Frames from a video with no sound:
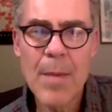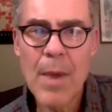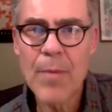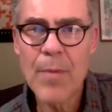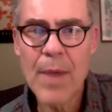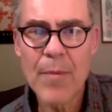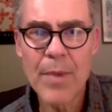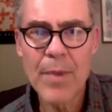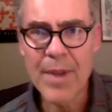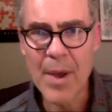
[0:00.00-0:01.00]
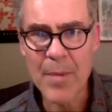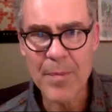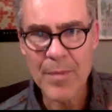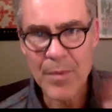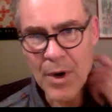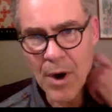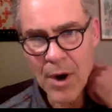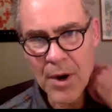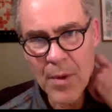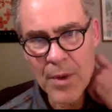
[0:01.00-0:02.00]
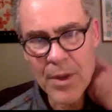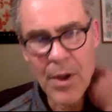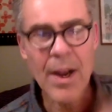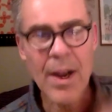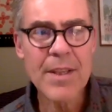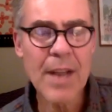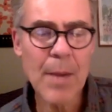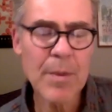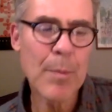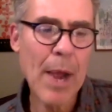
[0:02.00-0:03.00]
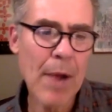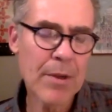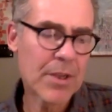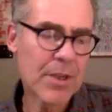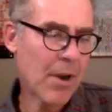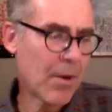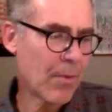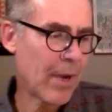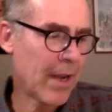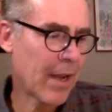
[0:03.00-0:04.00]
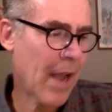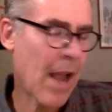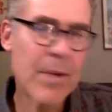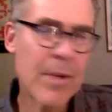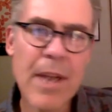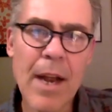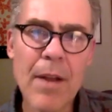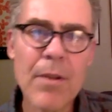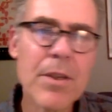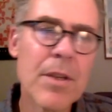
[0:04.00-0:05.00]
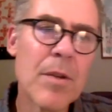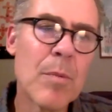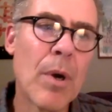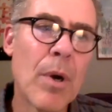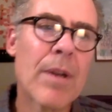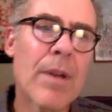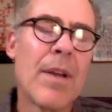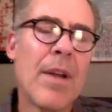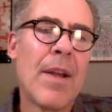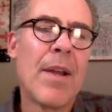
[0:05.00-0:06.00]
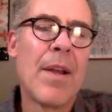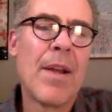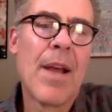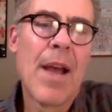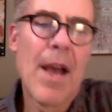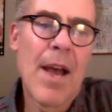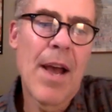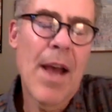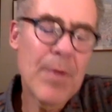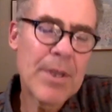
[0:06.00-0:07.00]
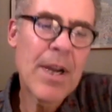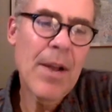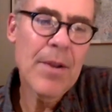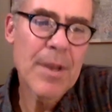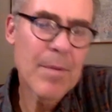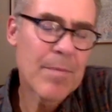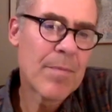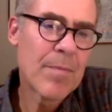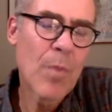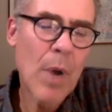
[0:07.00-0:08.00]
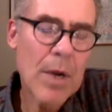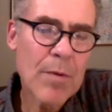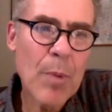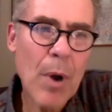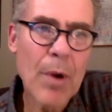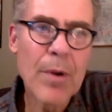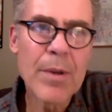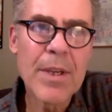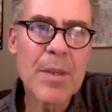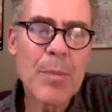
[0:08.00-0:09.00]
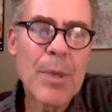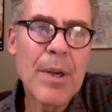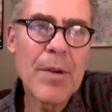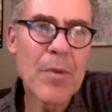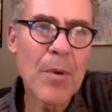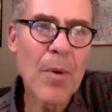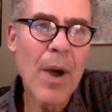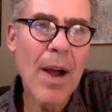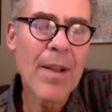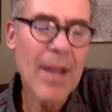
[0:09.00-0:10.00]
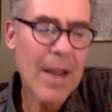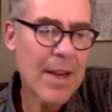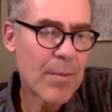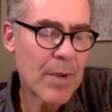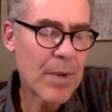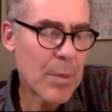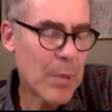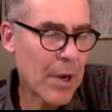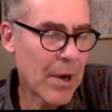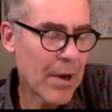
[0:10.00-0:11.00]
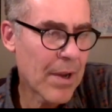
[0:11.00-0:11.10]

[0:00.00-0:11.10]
I read with Ricardo and Yona, I said I was about to start reading Henry Taylor's new book. Henry Taylor's a wonderful poet who disappeared for a while, and he reappeared.